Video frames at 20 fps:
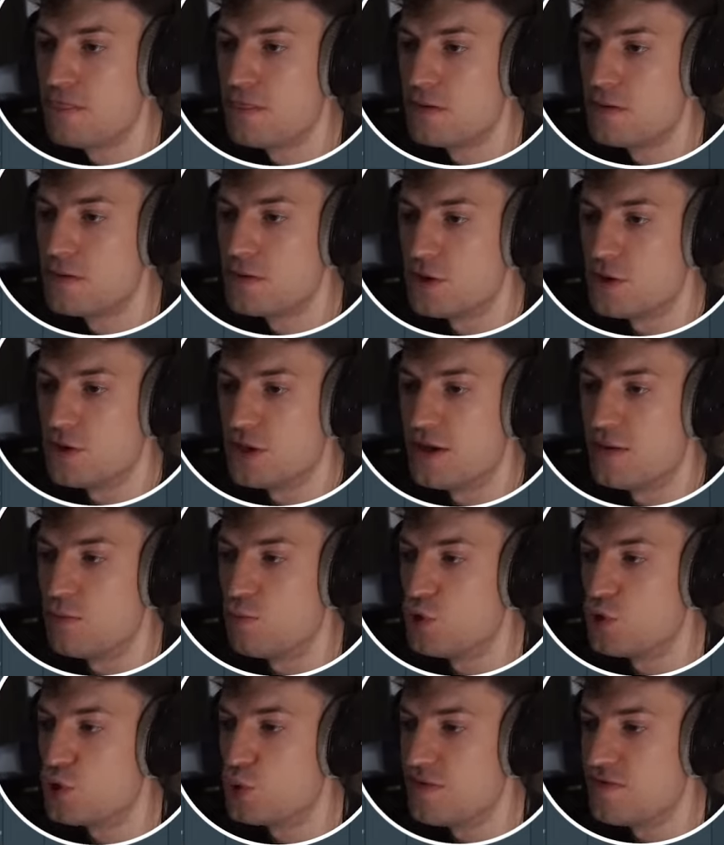So then
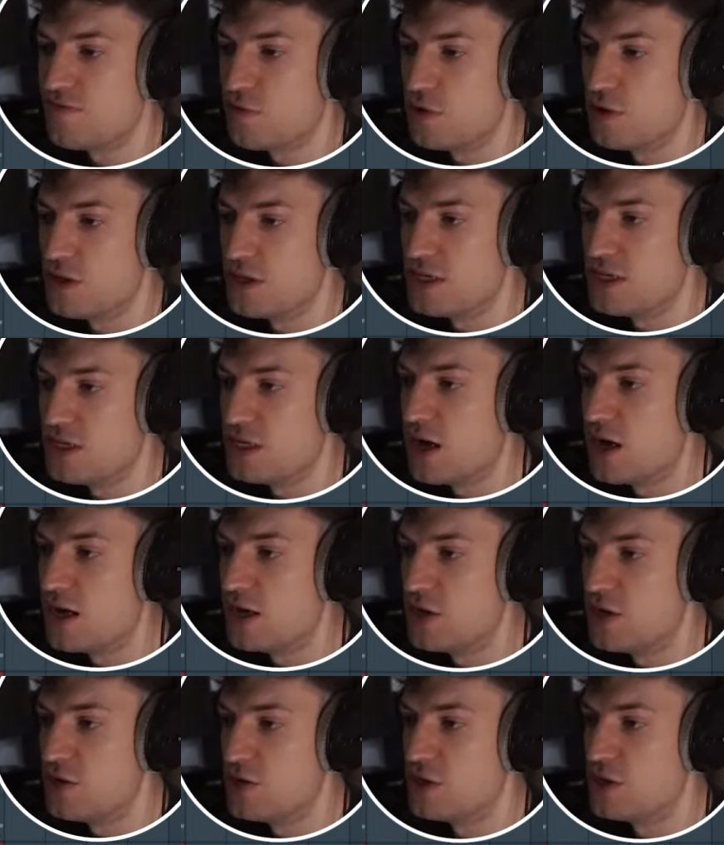once we've got this
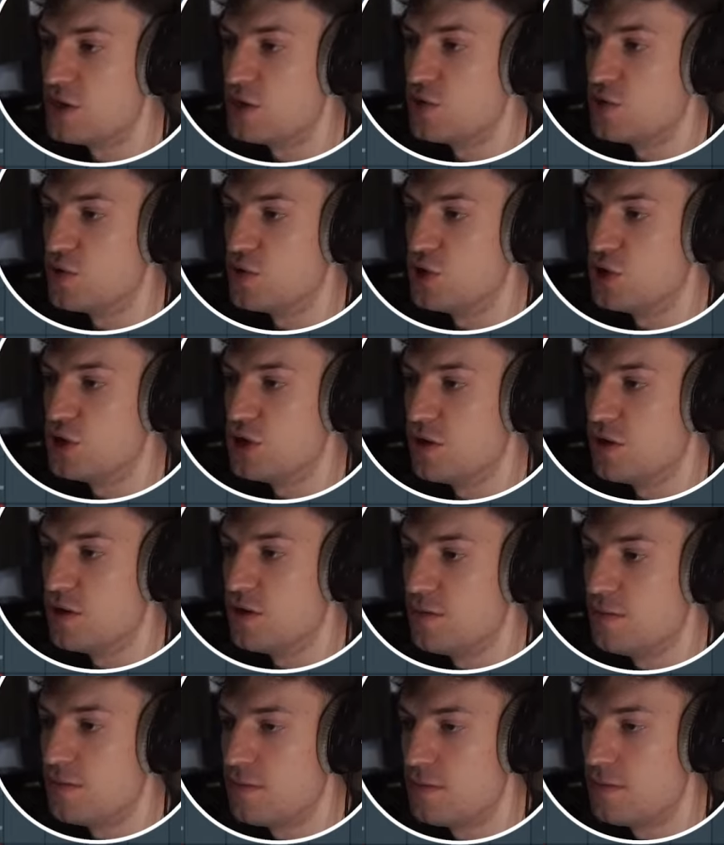diode distortion
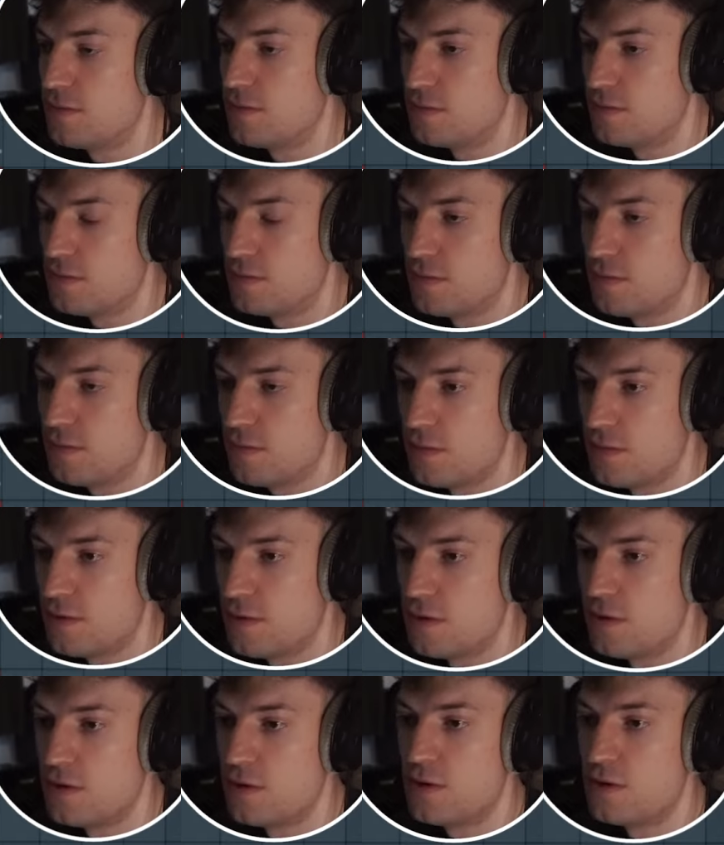on,
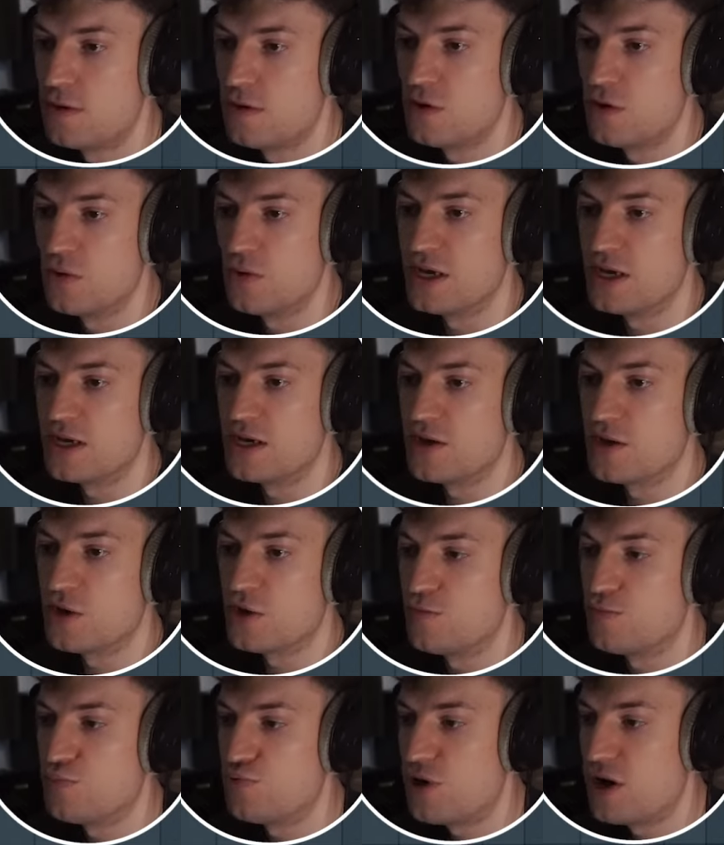we can
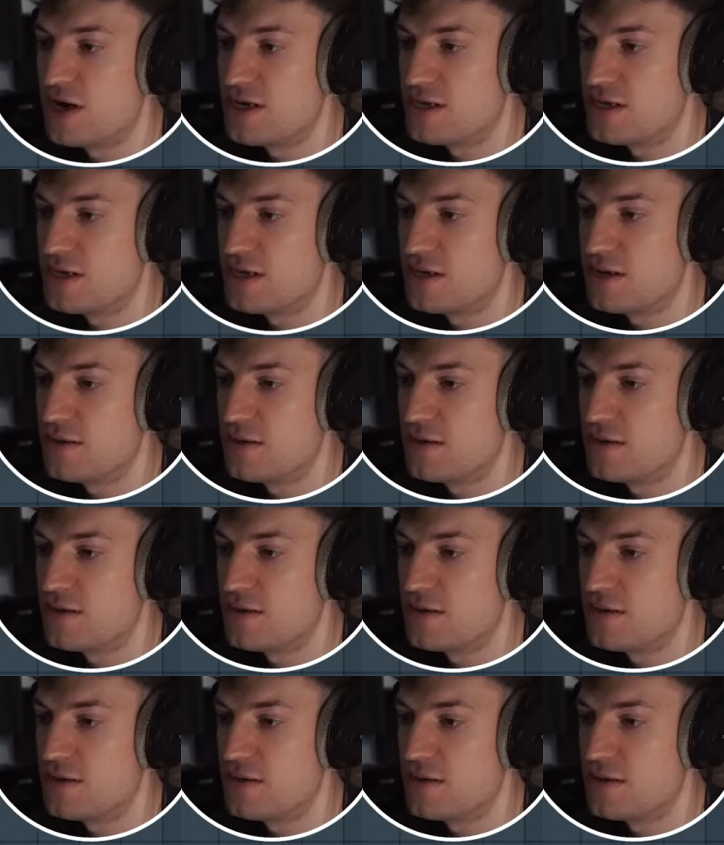compress it,